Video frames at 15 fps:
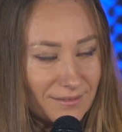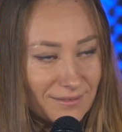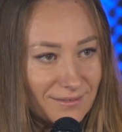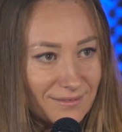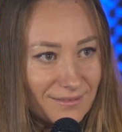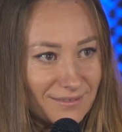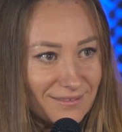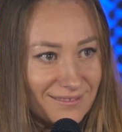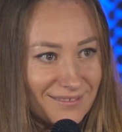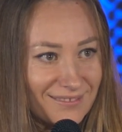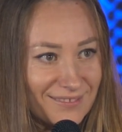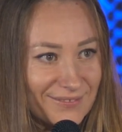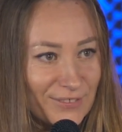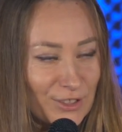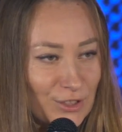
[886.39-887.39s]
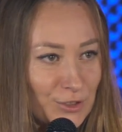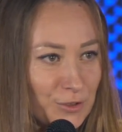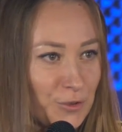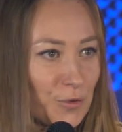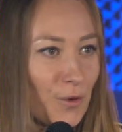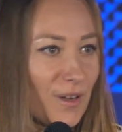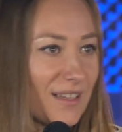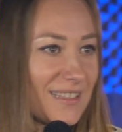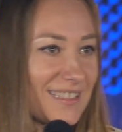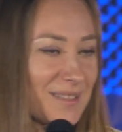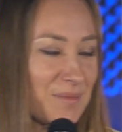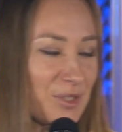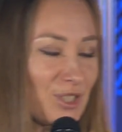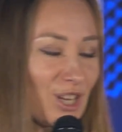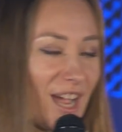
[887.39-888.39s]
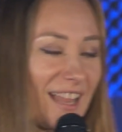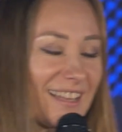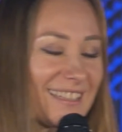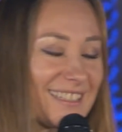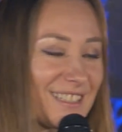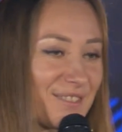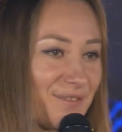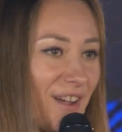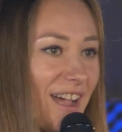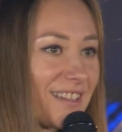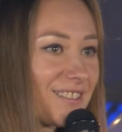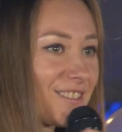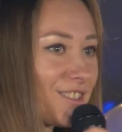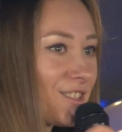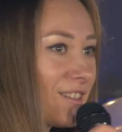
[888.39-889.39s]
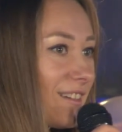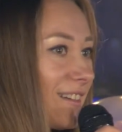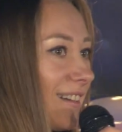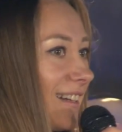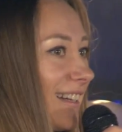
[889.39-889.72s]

have joy always. But